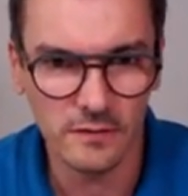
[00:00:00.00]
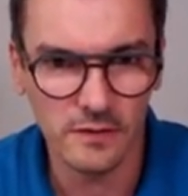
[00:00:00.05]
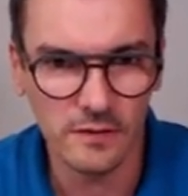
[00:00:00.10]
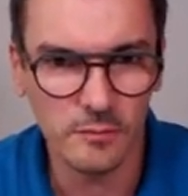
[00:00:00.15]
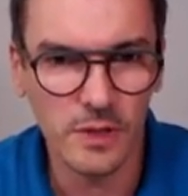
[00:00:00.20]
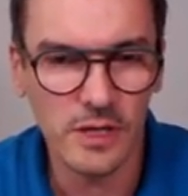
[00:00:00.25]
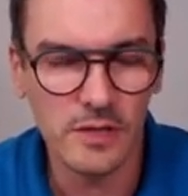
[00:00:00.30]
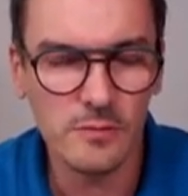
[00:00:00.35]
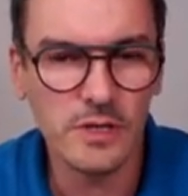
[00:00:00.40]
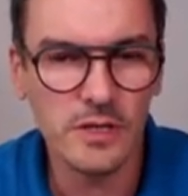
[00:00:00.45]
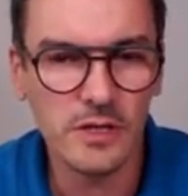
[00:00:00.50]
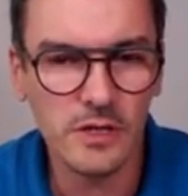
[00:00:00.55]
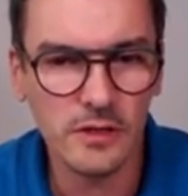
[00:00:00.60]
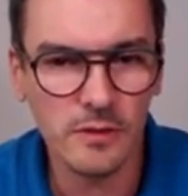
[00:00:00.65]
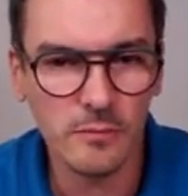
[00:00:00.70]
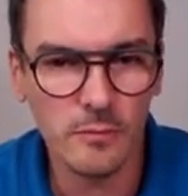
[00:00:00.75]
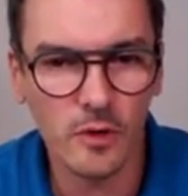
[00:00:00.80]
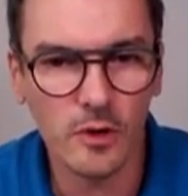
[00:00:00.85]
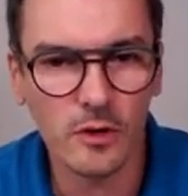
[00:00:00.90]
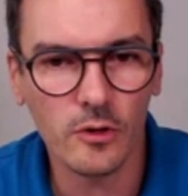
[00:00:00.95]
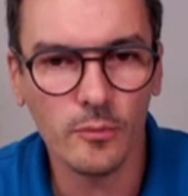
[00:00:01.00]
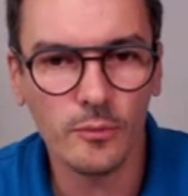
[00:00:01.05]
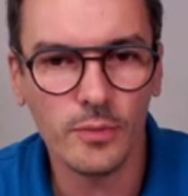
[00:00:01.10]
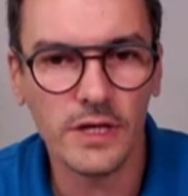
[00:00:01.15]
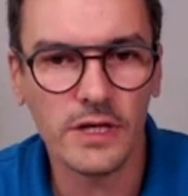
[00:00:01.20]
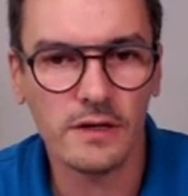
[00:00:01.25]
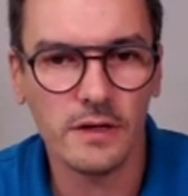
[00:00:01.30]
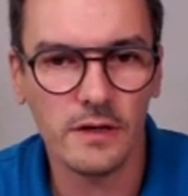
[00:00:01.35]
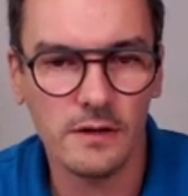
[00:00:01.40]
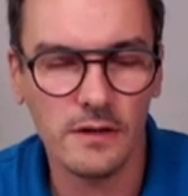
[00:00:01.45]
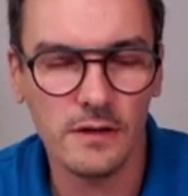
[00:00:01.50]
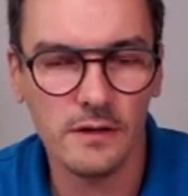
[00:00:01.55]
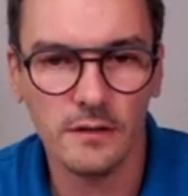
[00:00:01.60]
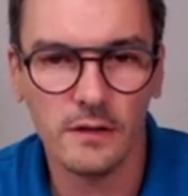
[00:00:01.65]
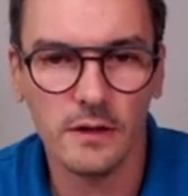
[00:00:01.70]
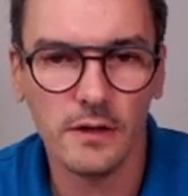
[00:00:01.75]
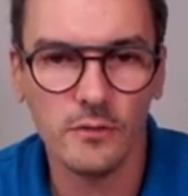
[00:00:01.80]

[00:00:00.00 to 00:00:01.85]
it may be more complicated,